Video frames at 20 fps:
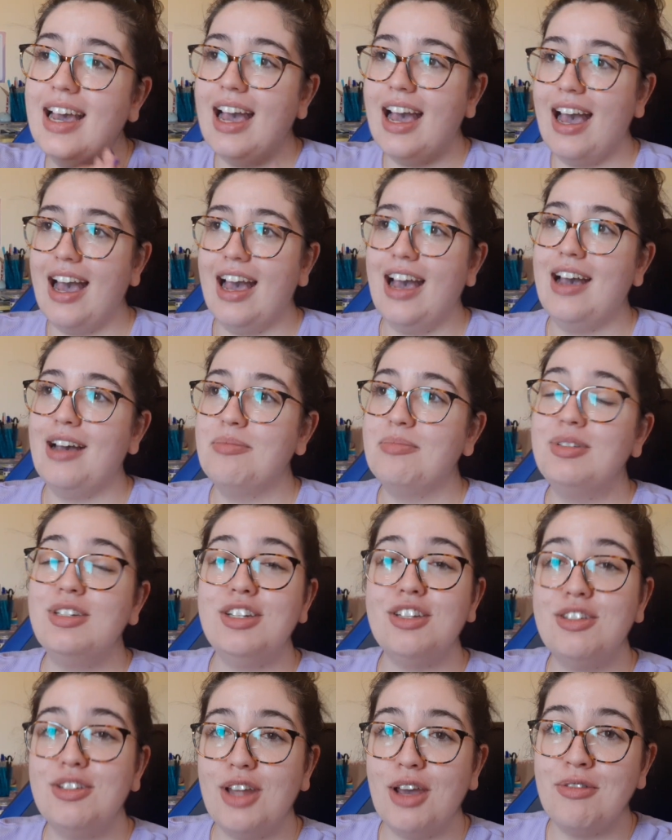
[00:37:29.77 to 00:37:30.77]

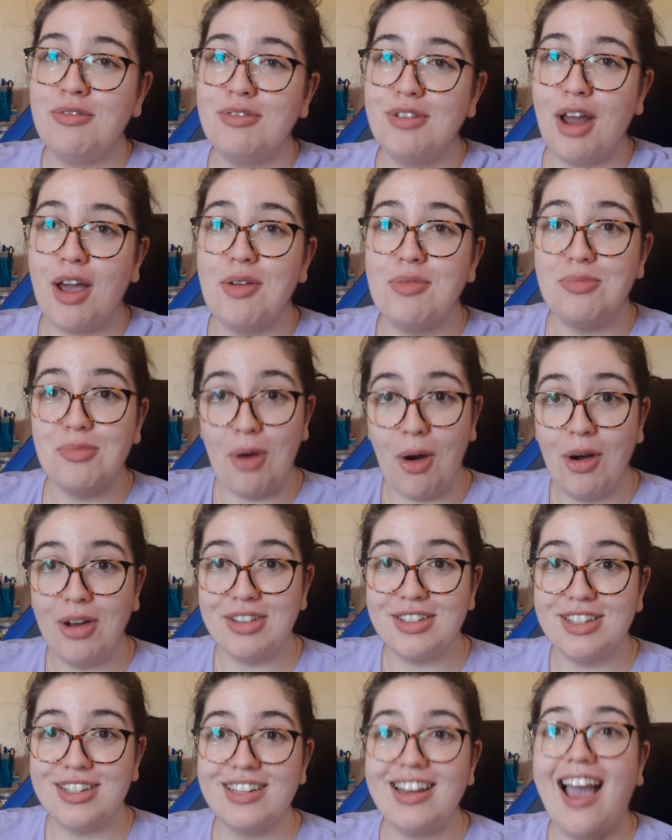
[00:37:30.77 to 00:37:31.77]
Just don't know
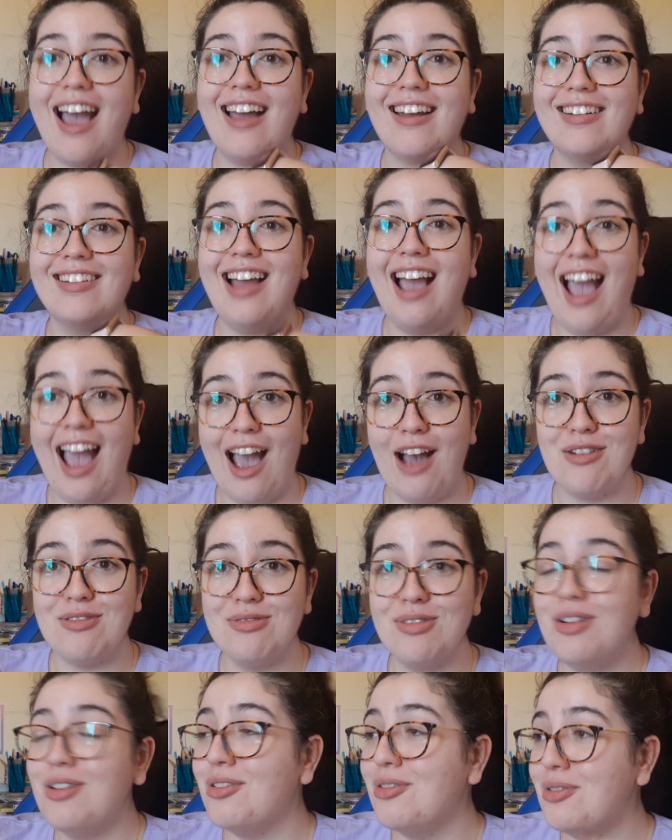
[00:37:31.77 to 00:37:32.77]
what and
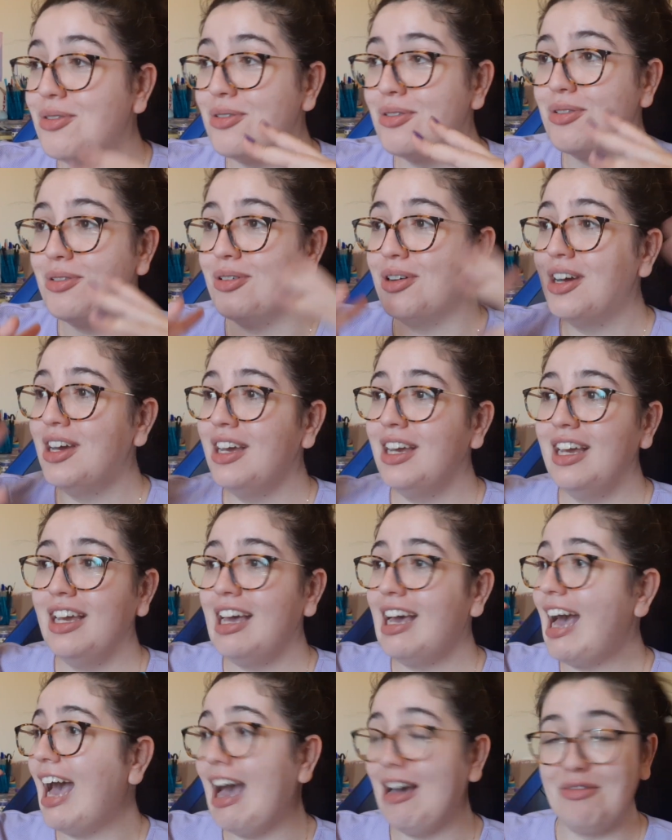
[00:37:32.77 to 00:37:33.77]
how or
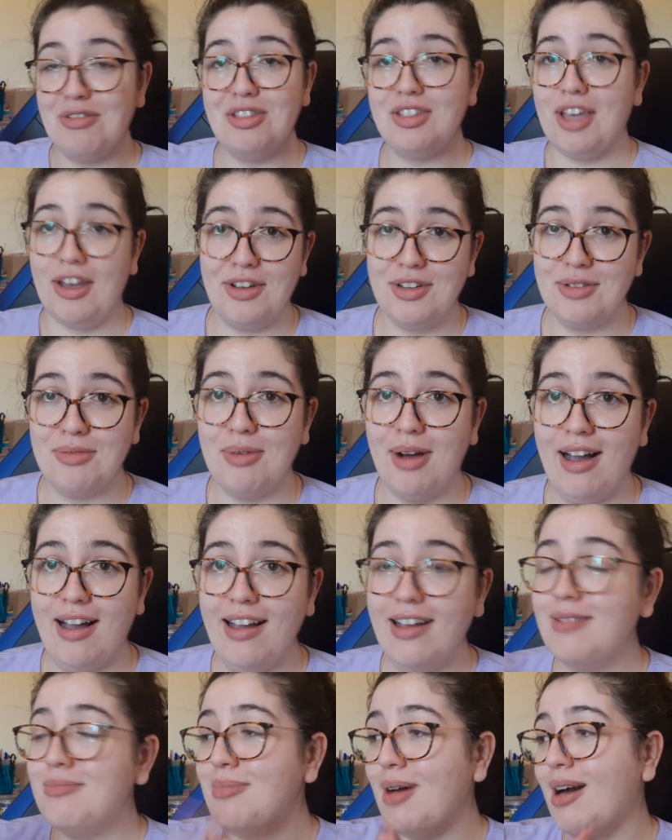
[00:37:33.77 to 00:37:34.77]
how it's going to
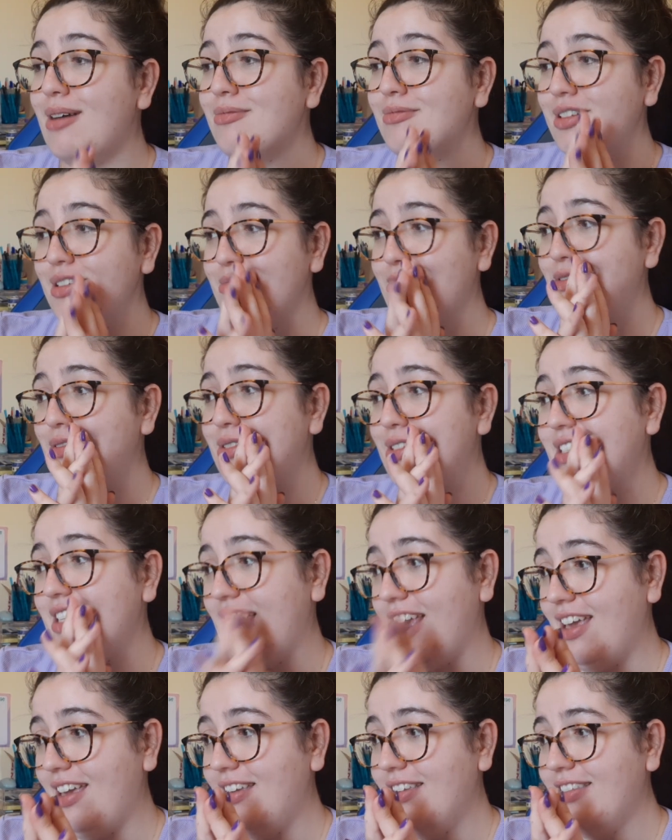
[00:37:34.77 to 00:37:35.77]
work, but we will
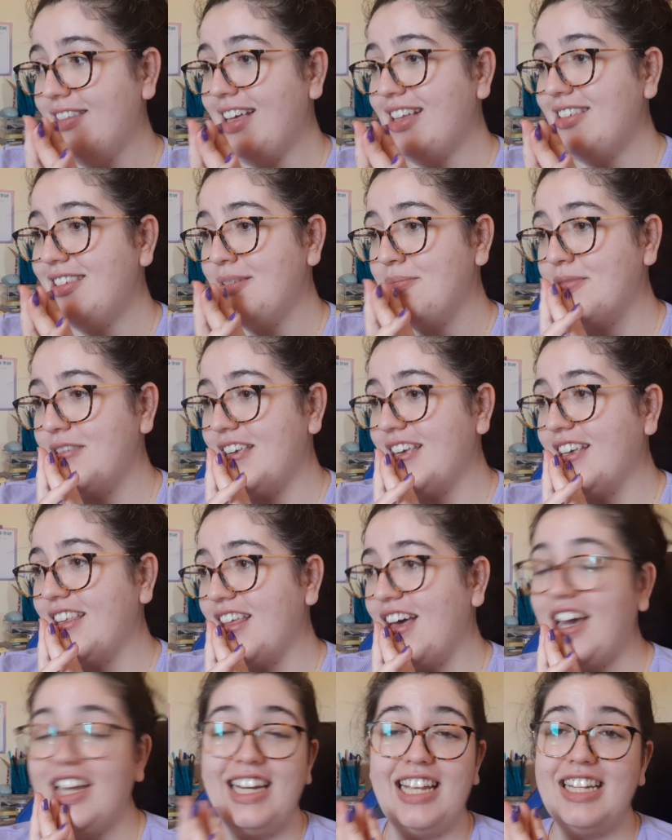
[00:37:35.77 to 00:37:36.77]
see. That's something
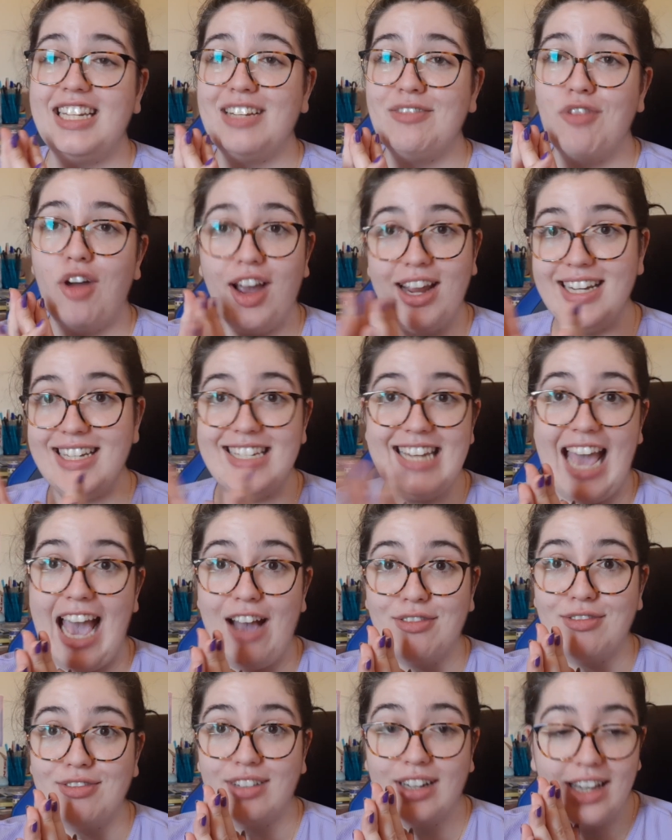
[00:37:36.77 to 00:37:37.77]
that I need to write
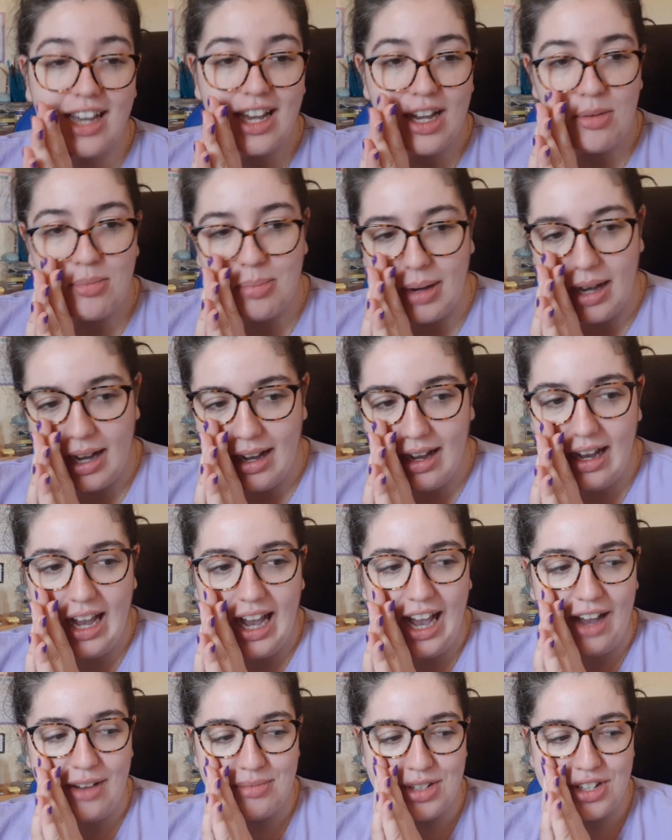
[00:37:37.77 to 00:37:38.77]
down, but
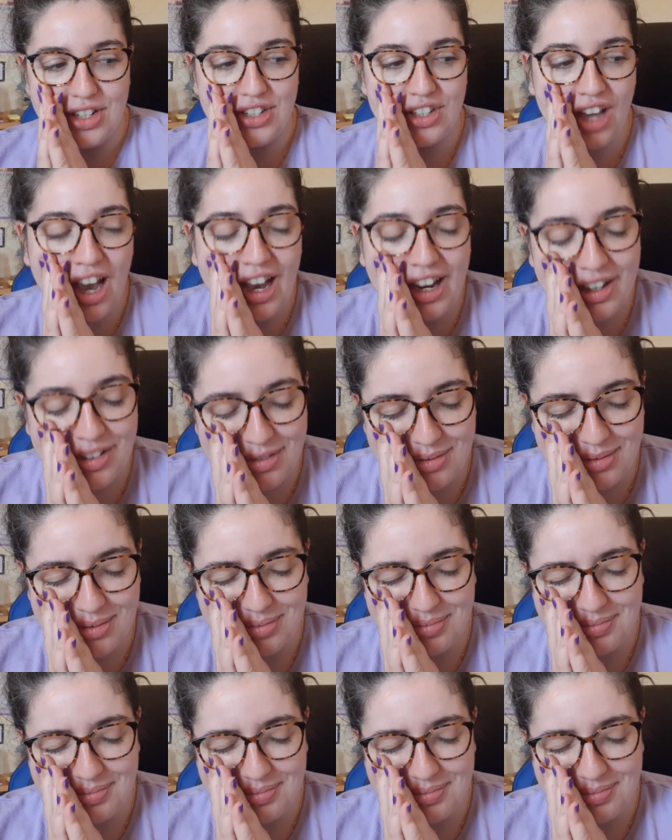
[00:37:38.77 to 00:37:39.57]
I'm just kind of